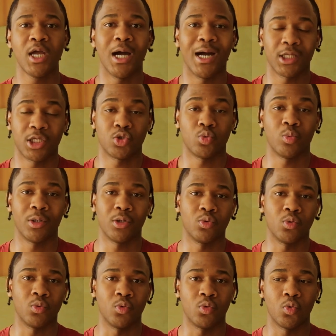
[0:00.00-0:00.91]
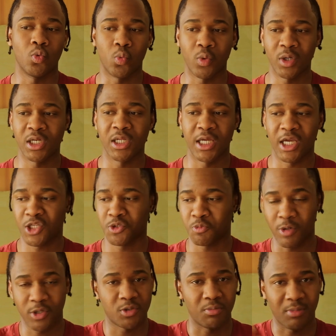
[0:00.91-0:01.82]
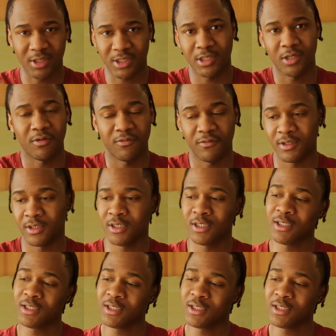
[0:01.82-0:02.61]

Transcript: I just wanted to really express myself and,